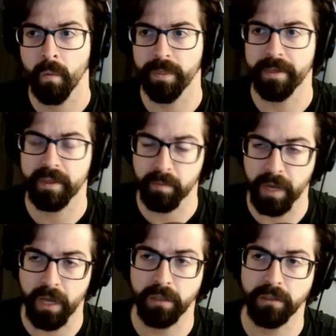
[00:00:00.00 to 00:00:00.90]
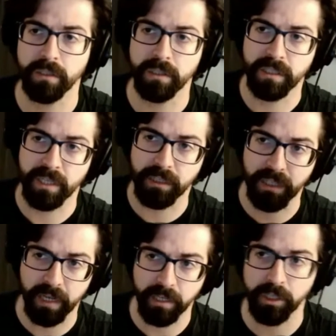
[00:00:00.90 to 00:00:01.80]
the smells, the
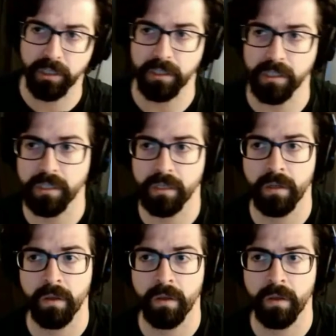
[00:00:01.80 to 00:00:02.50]
sensations,